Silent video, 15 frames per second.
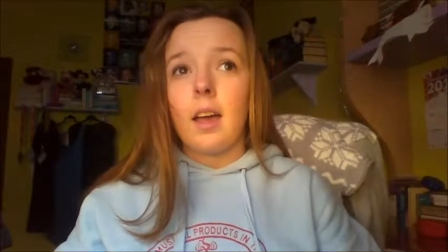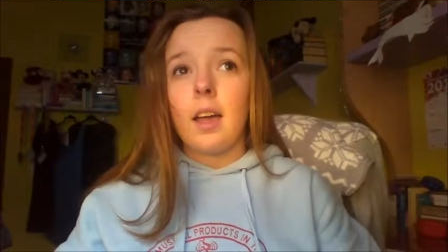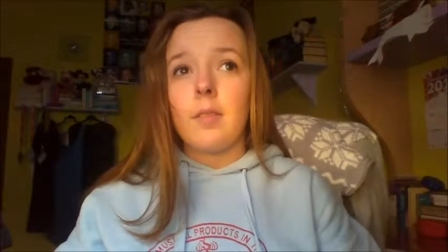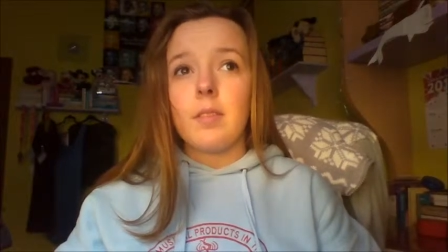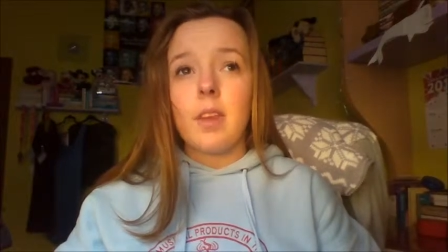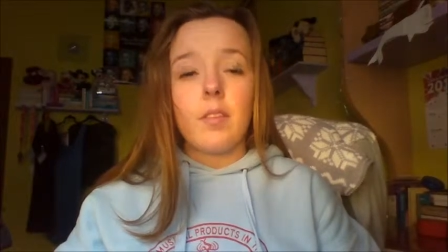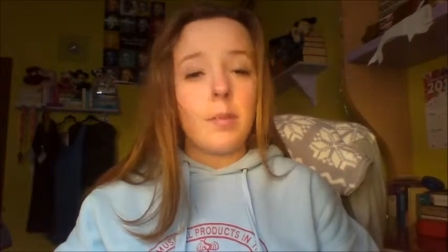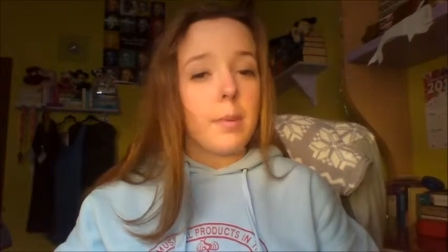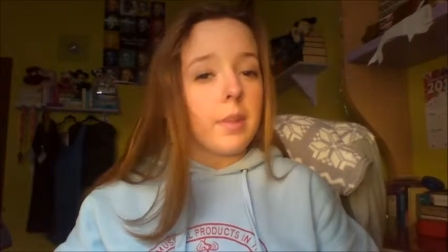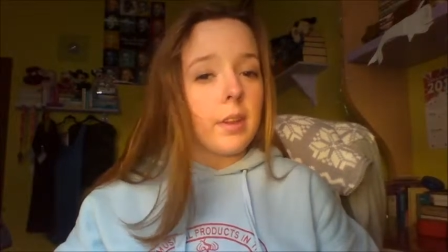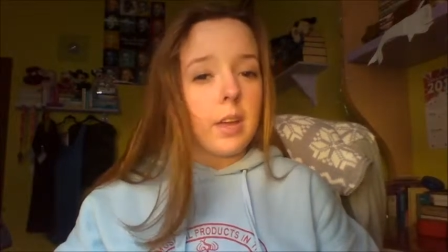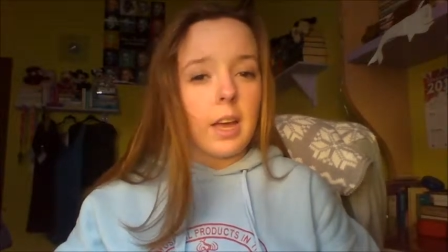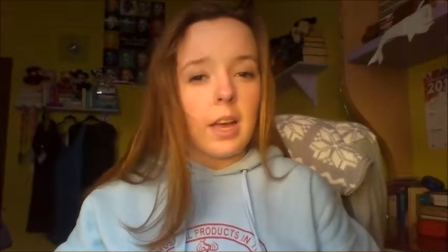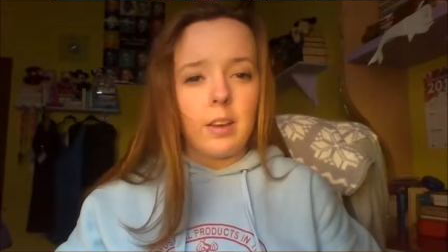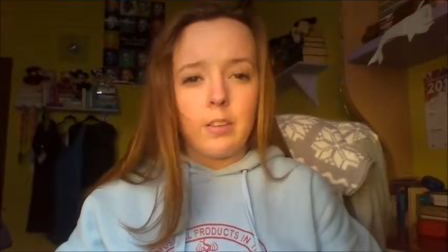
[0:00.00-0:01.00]
I've never been
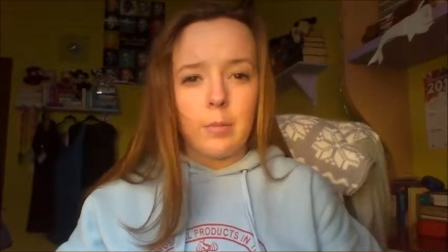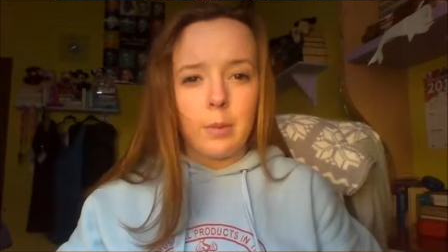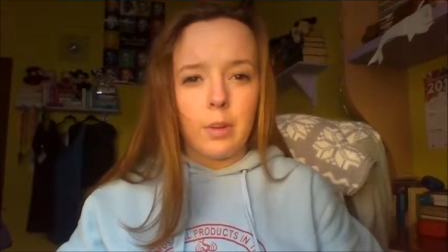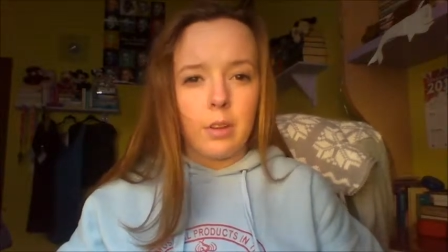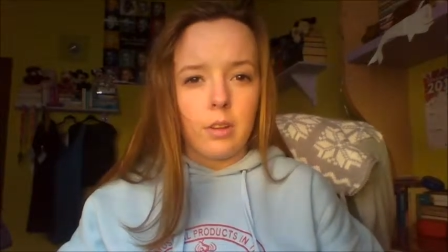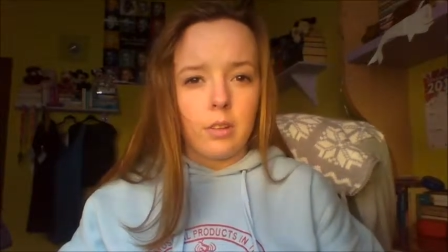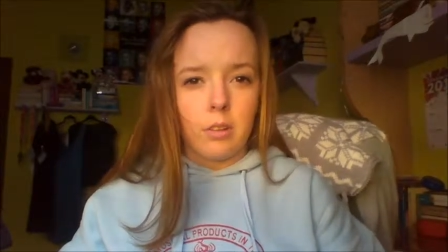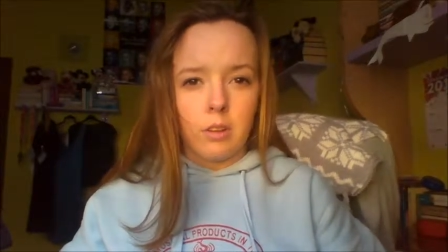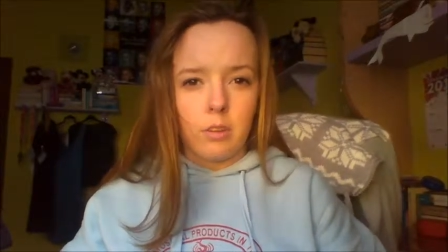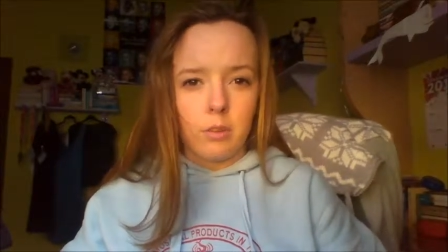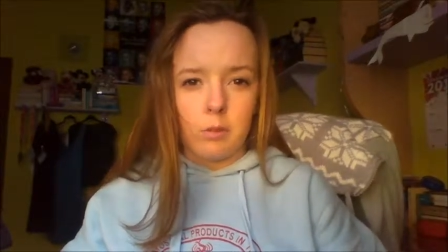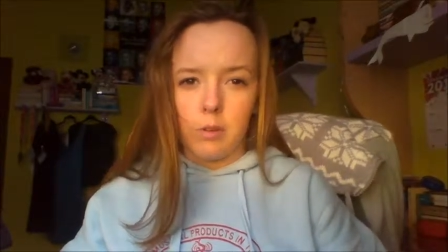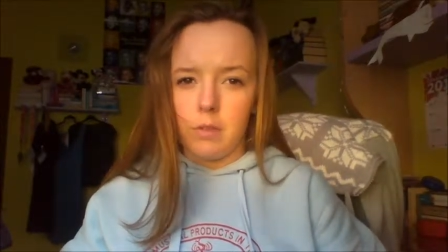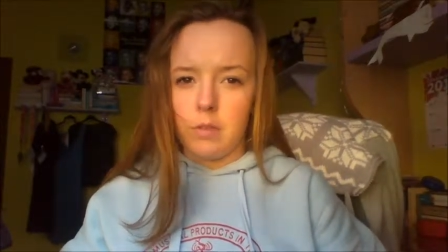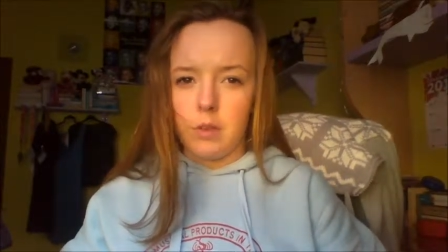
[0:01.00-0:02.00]
the kind of person
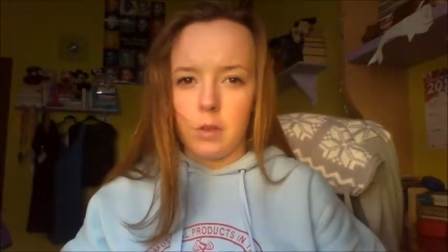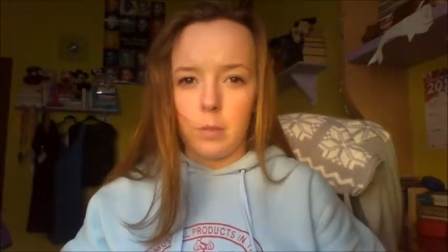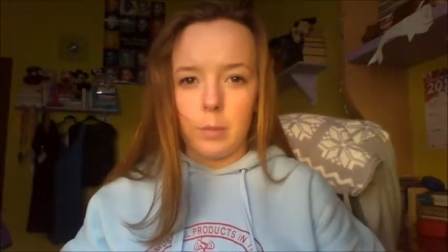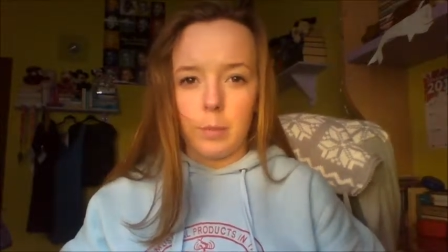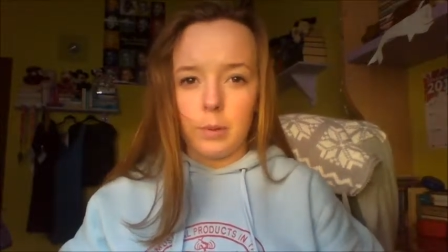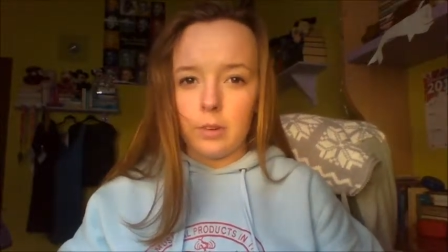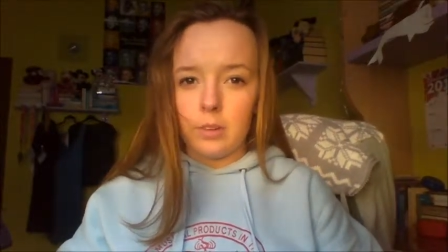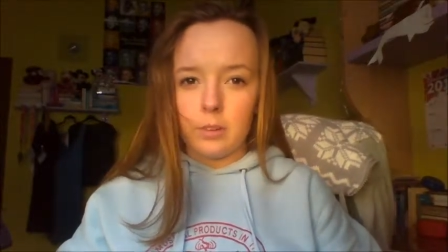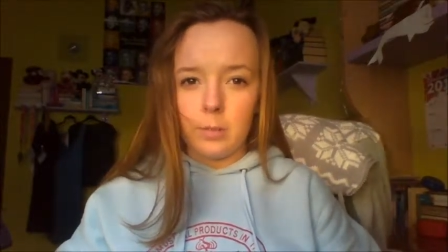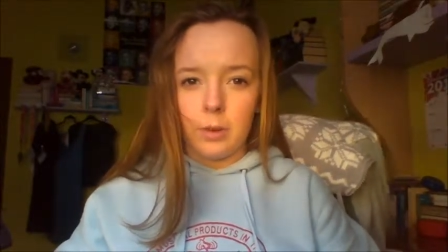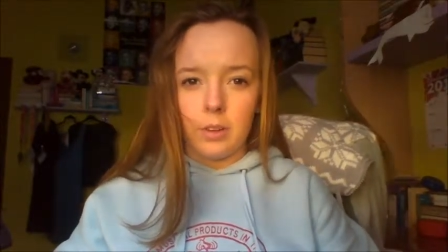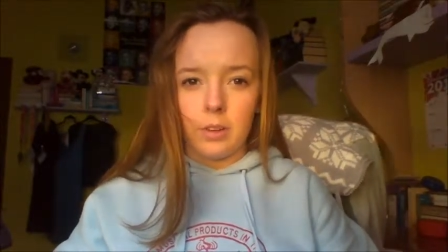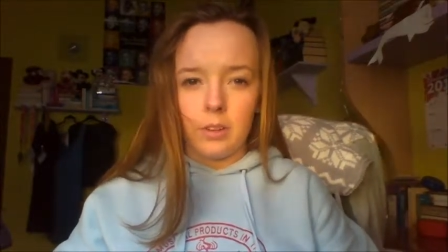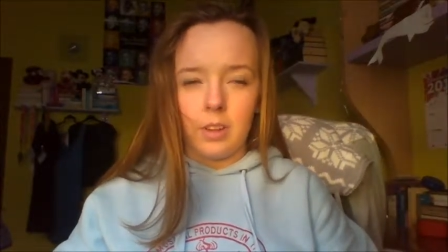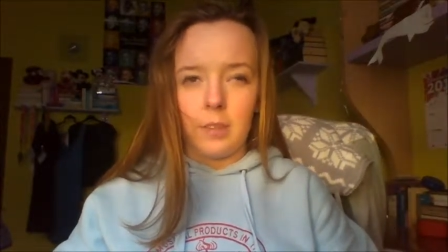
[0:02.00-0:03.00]
to review books
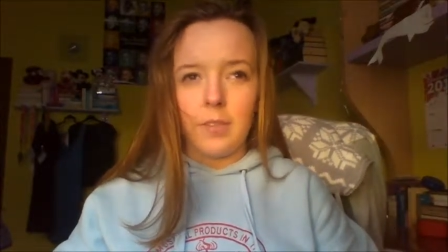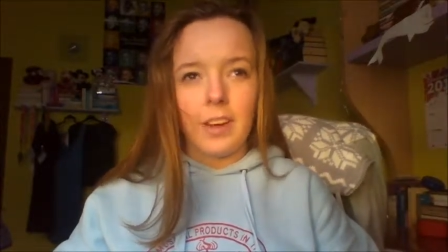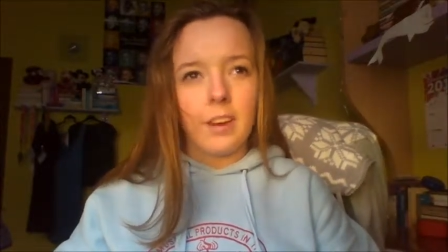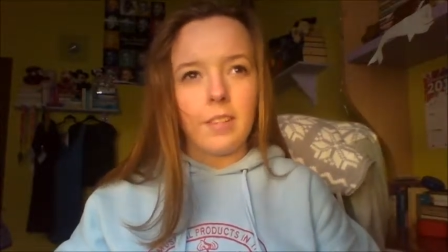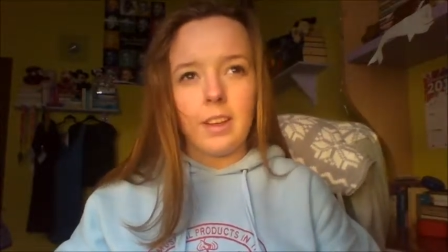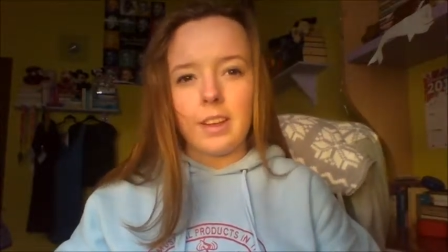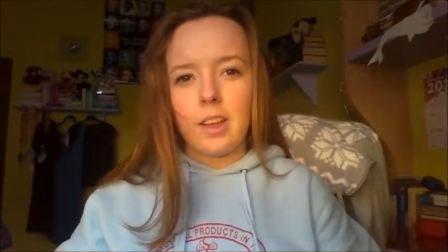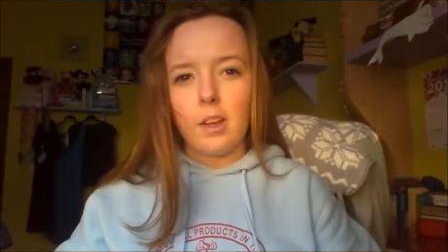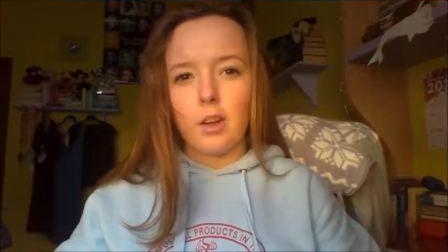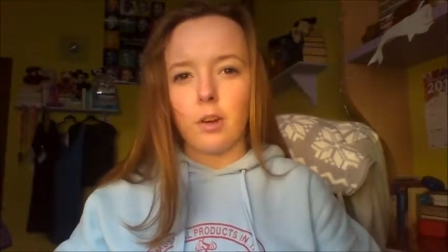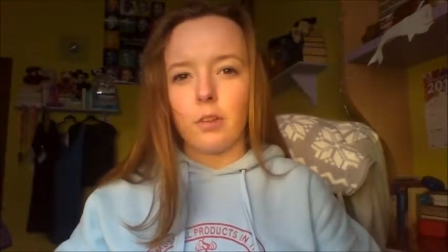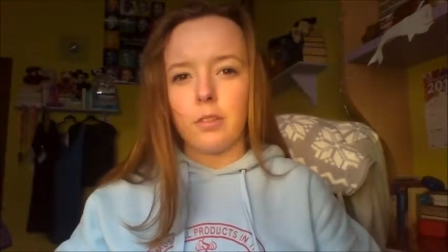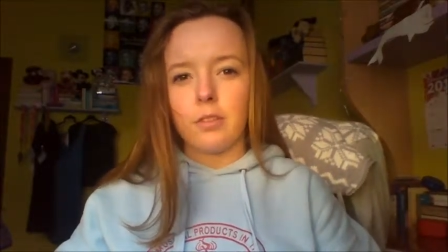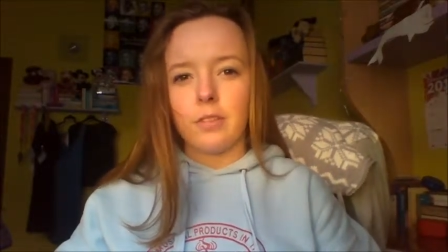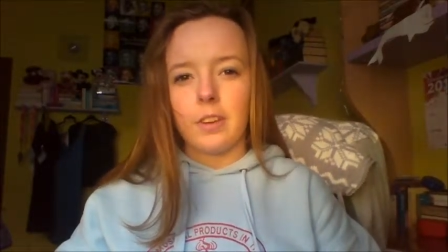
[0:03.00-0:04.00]
because I'm kind of like a
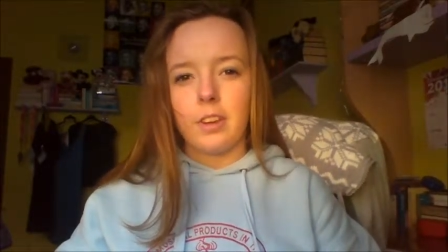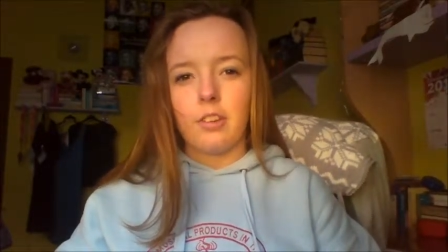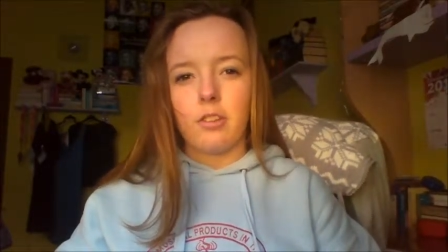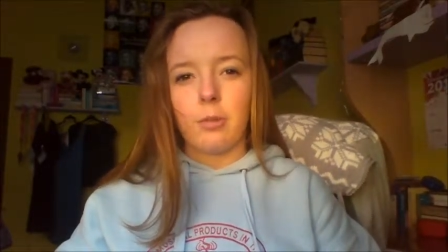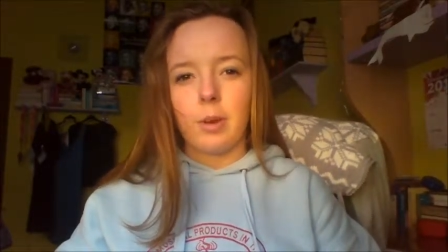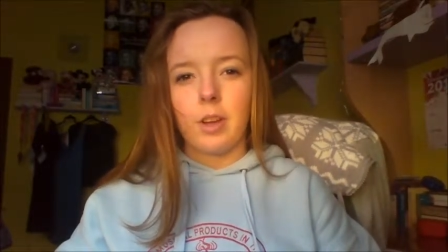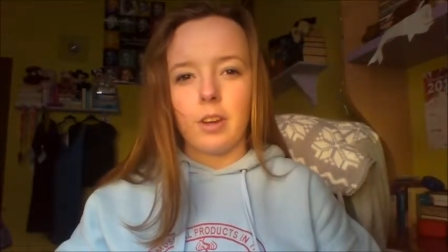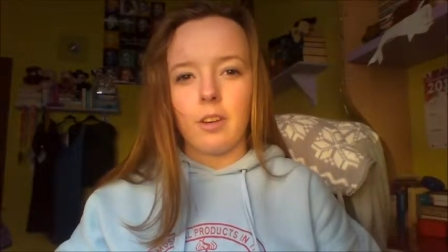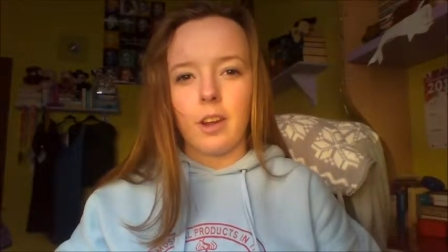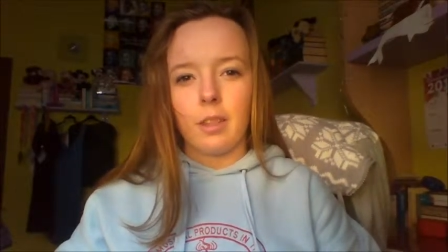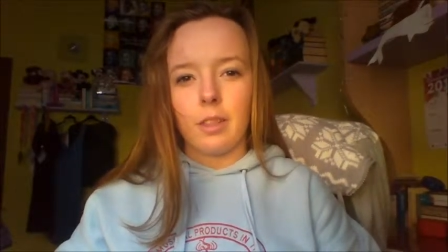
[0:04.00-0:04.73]
goldfish reader.